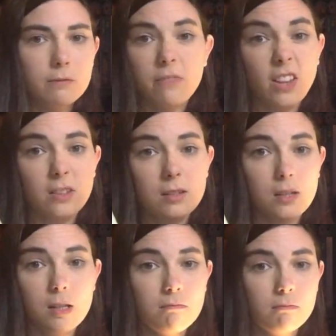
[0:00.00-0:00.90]

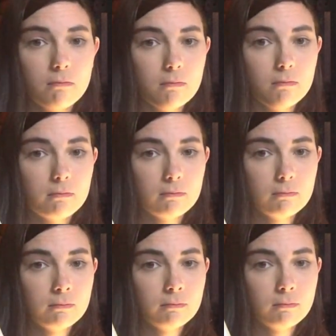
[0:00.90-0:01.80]
fantasy
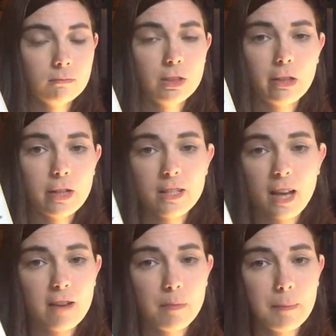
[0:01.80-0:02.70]
series that
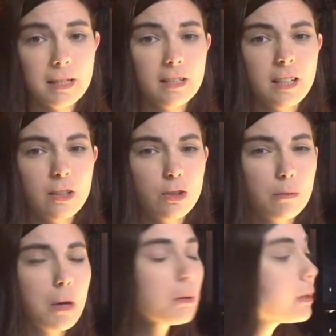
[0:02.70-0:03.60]
I've been meaning to get to
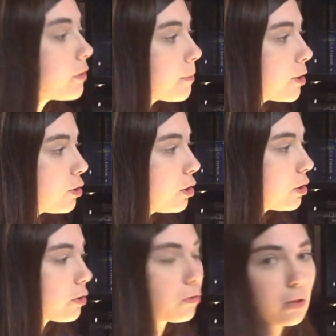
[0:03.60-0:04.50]
probably for about two
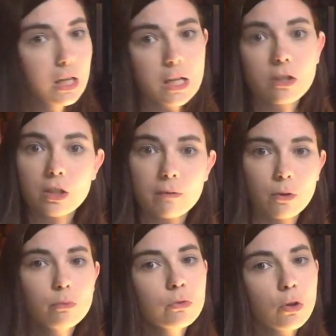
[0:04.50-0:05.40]
or three years. I've
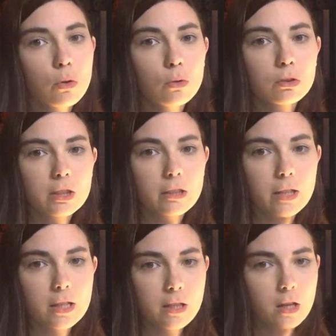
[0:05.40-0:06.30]
owned the whole
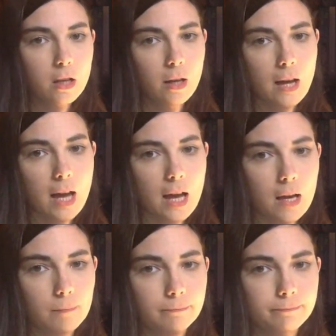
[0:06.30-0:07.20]
series.
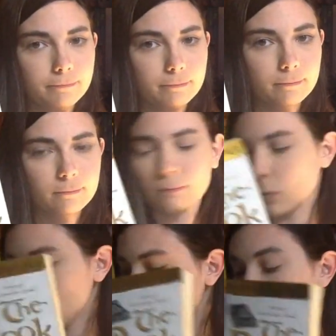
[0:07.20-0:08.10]
Um,
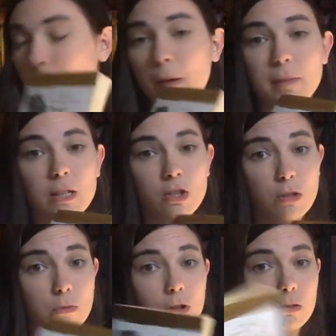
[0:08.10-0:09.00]
so that might be a
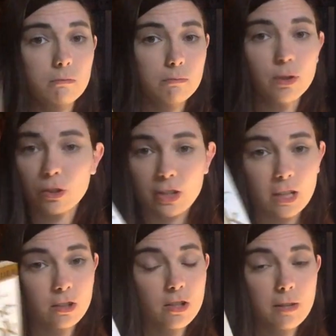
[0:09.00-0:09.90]
summer
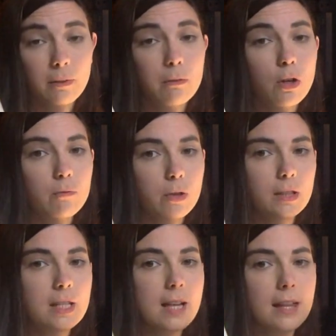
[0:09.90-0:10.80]
project because I've never got around
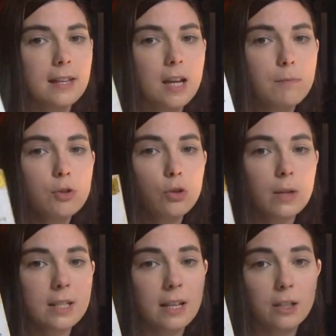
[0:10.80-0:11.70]
these. I think I'm so
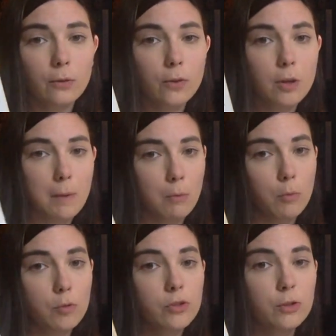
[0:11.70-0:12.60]
excited for them. I'm
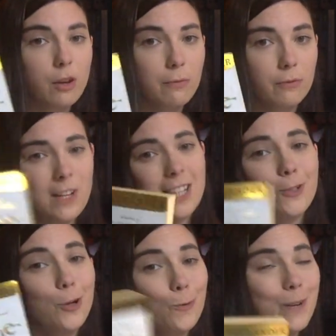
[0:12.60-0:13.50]
almost afraid
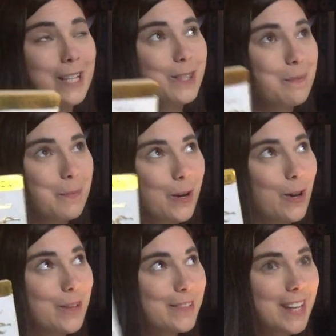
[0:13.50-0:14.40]
to read them
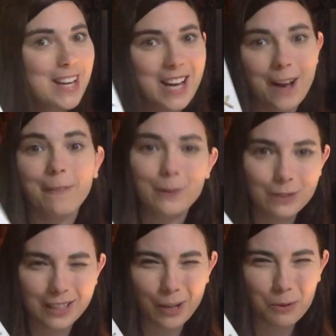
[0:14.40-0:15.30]
because I'm
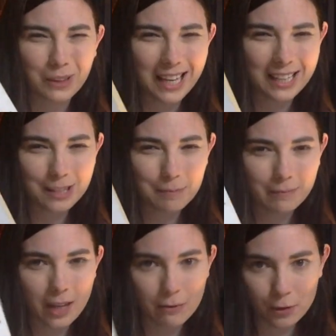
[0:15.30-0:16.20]
afraid I won't like them,
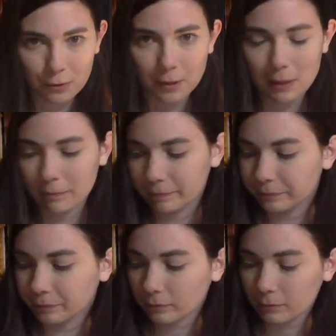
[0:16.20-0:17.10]
if you know what I mean.
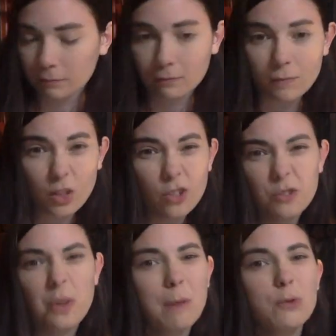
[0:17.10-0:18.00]

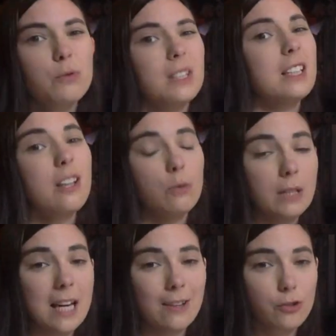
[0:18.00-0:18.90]
So that was really the
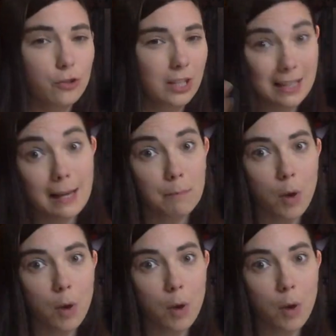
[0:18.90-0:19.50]
only answer that like